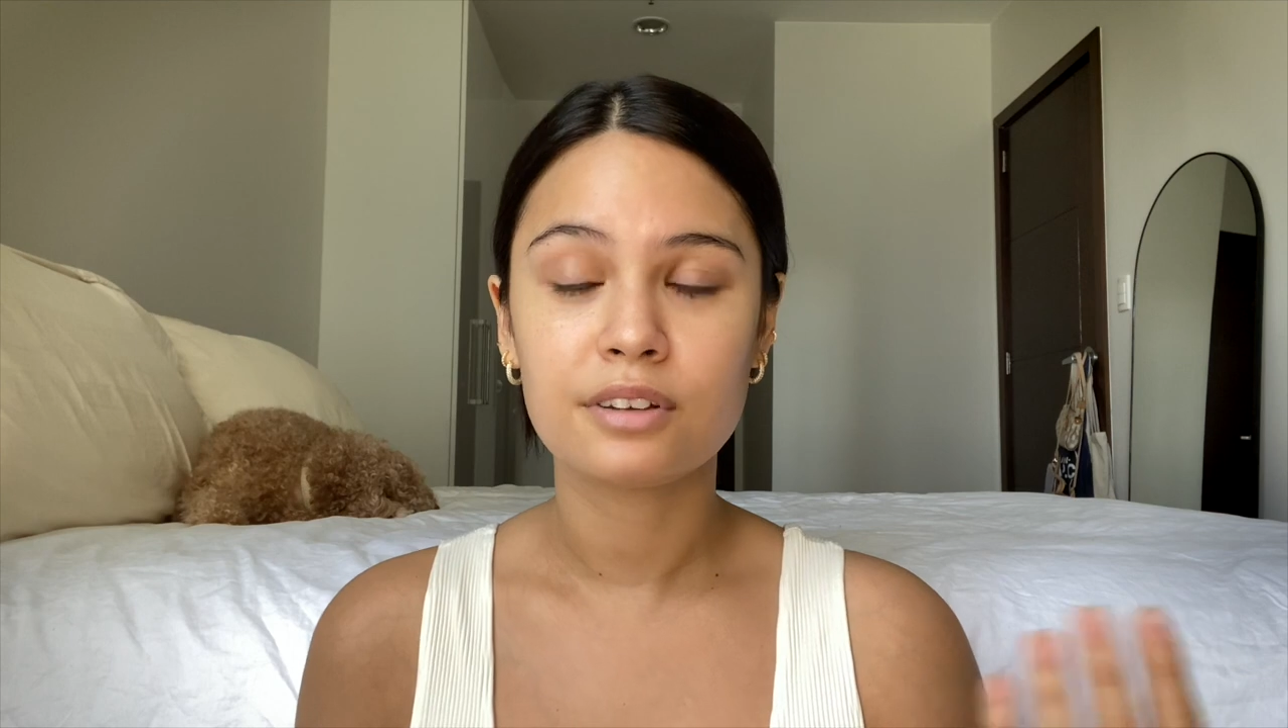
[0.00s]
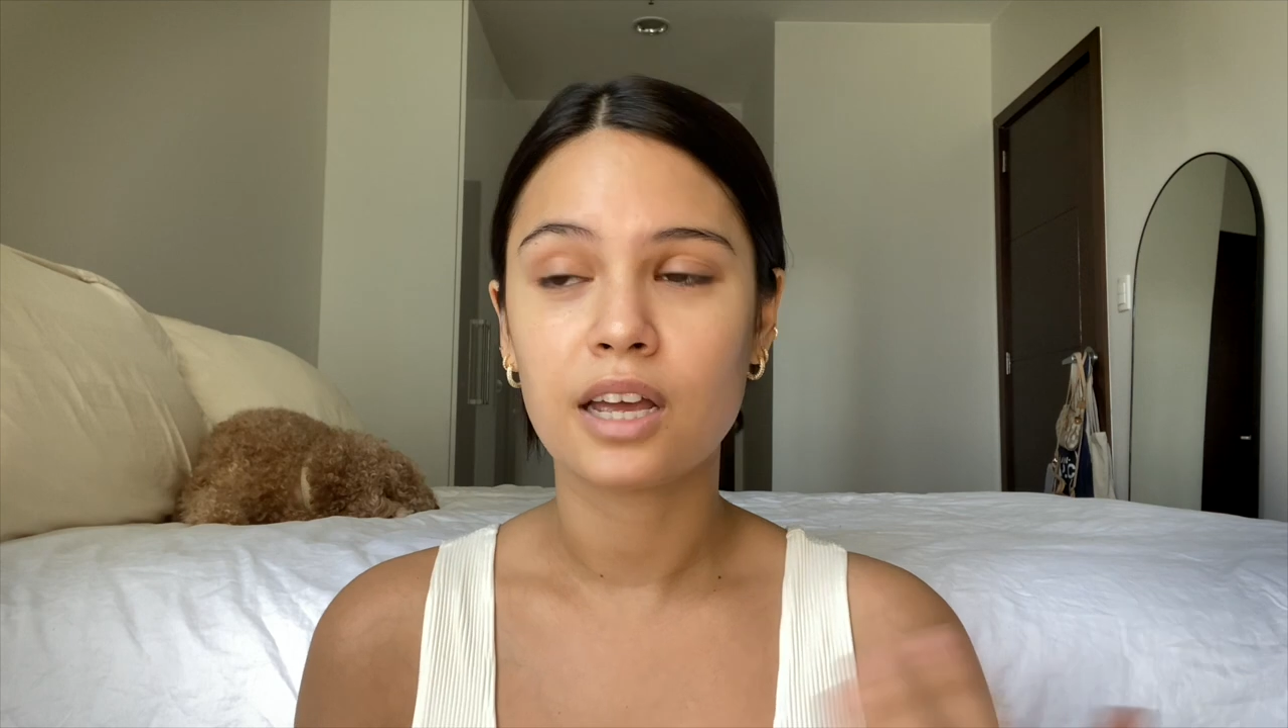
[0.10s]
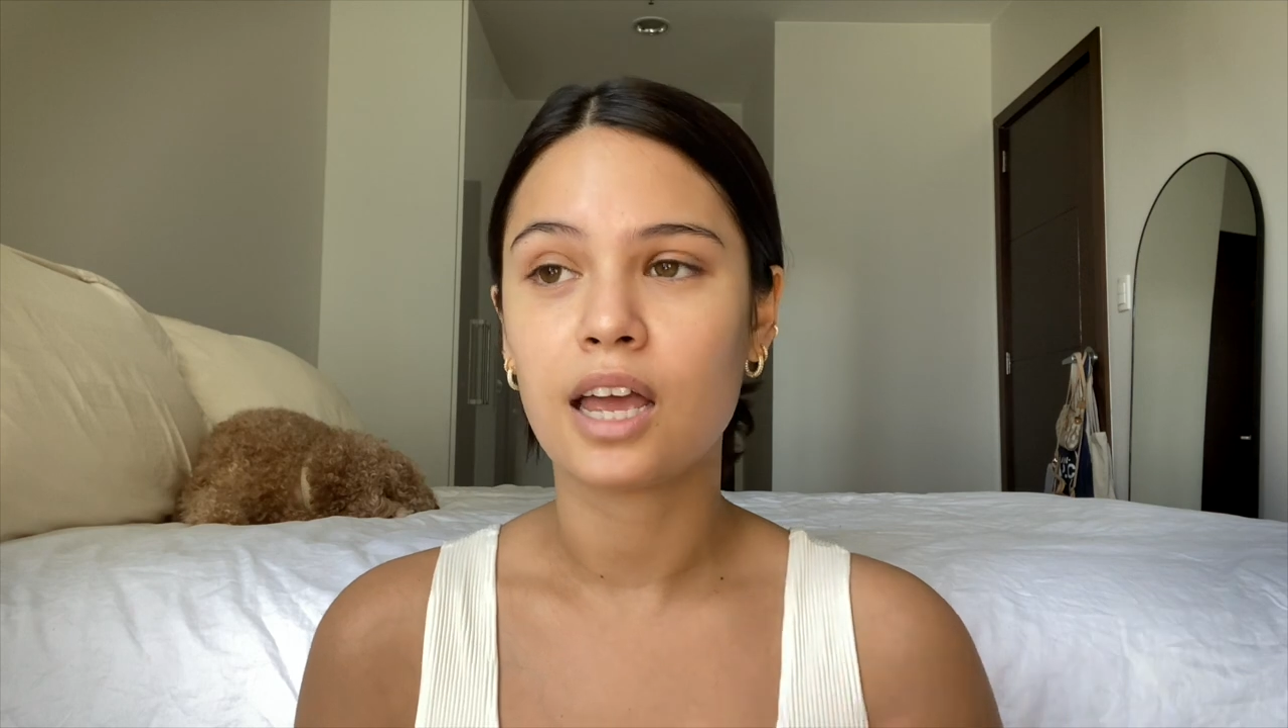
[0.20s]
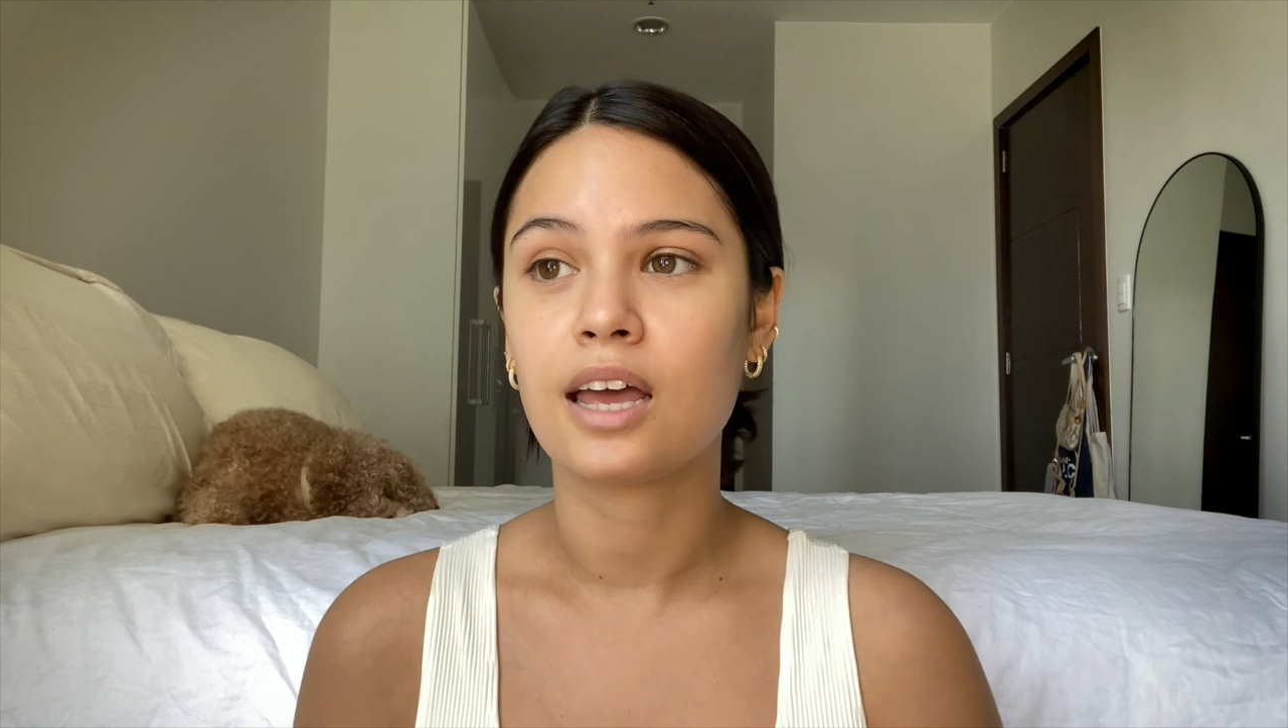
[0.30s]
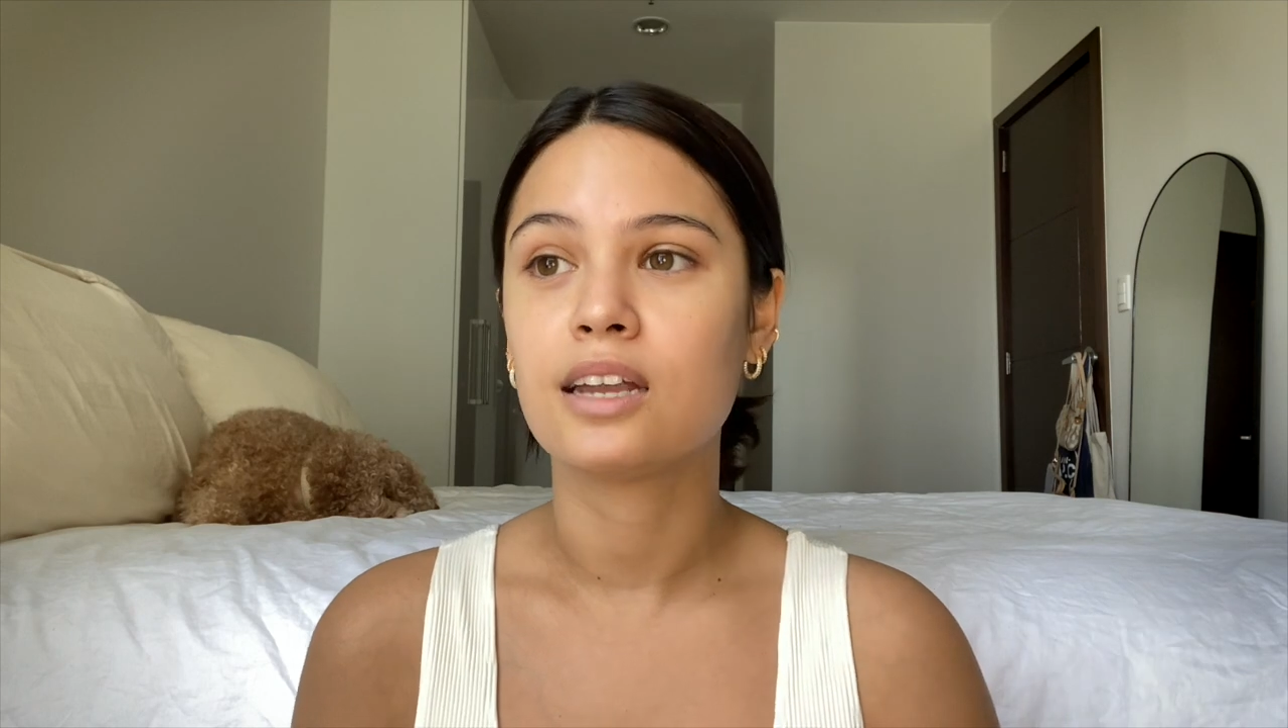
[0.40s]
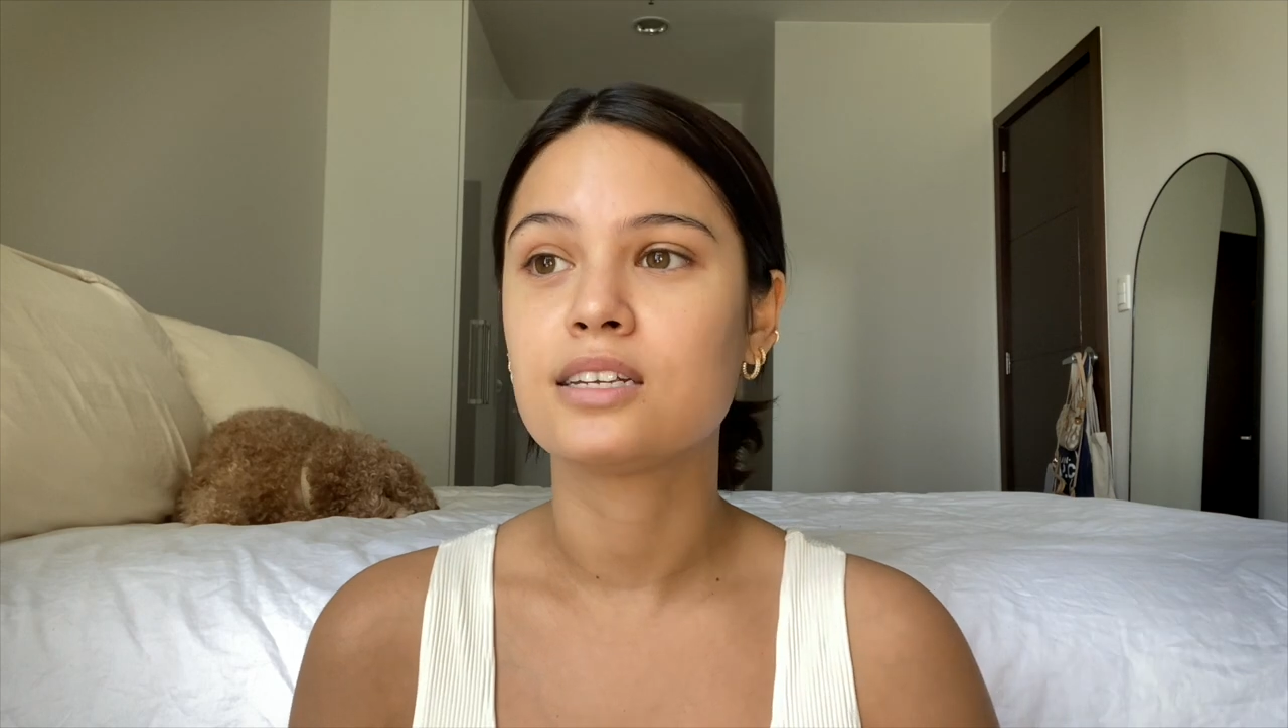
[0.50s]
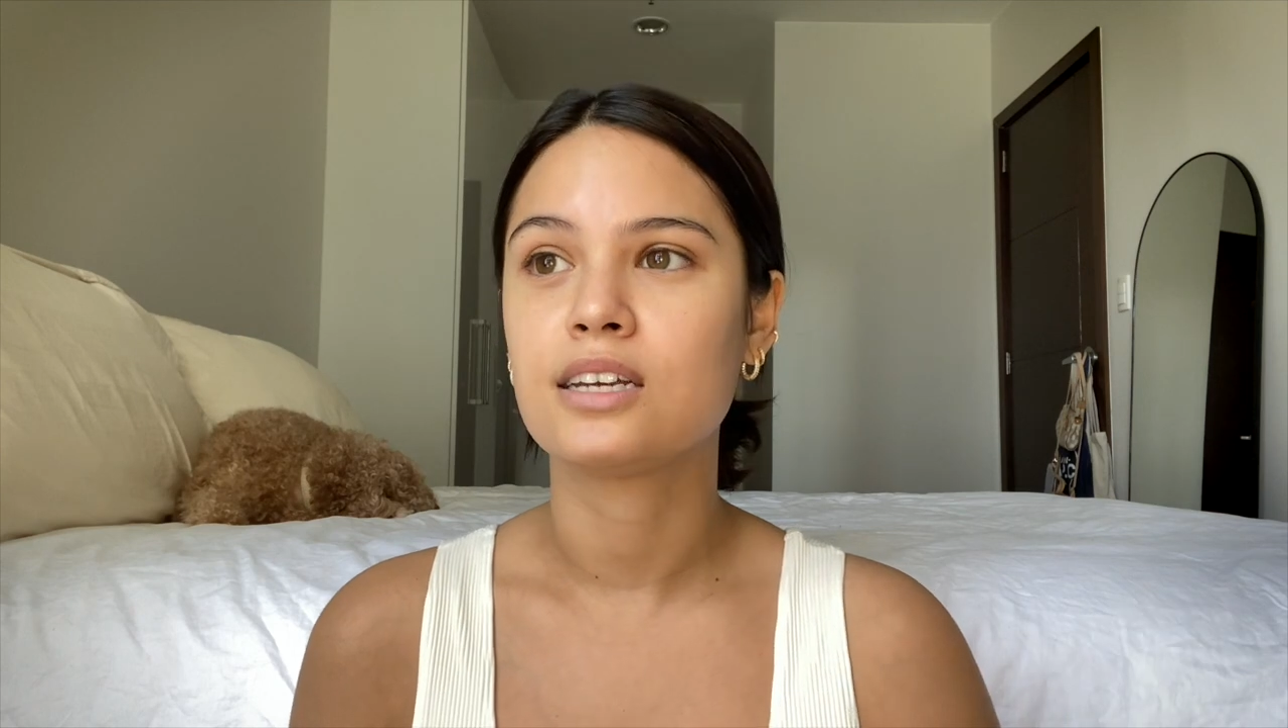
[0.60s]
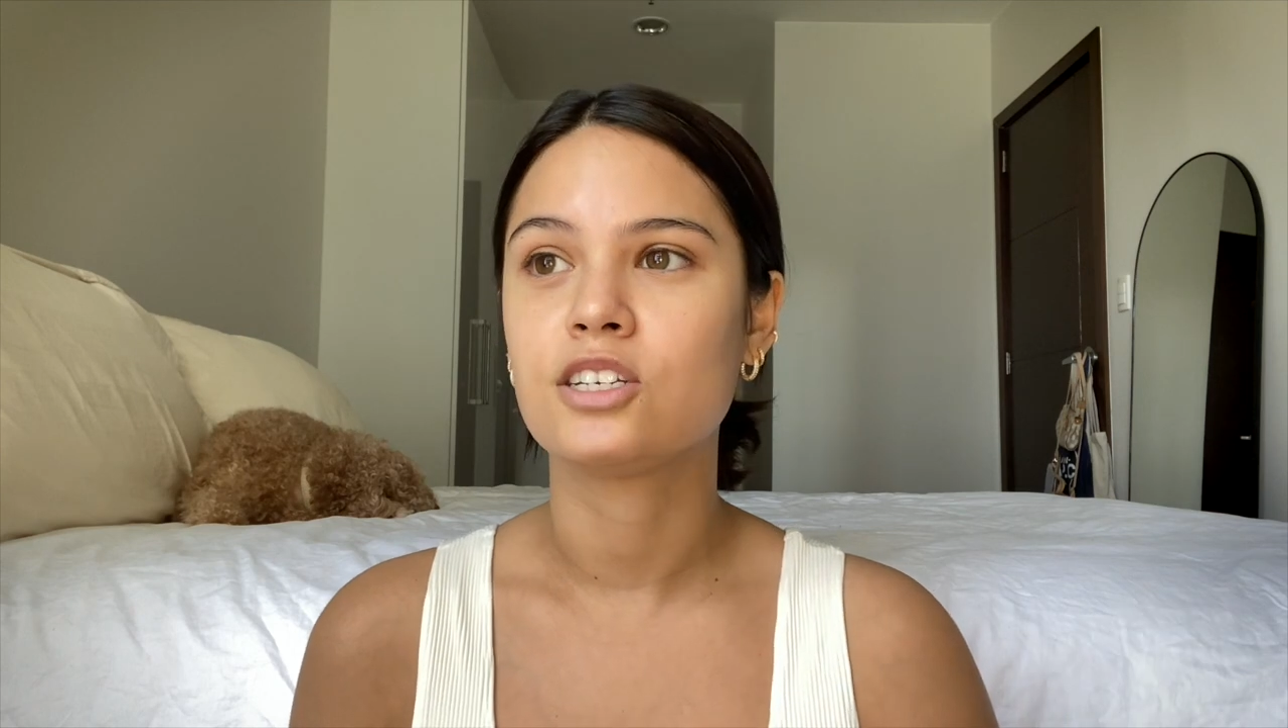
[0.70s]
And it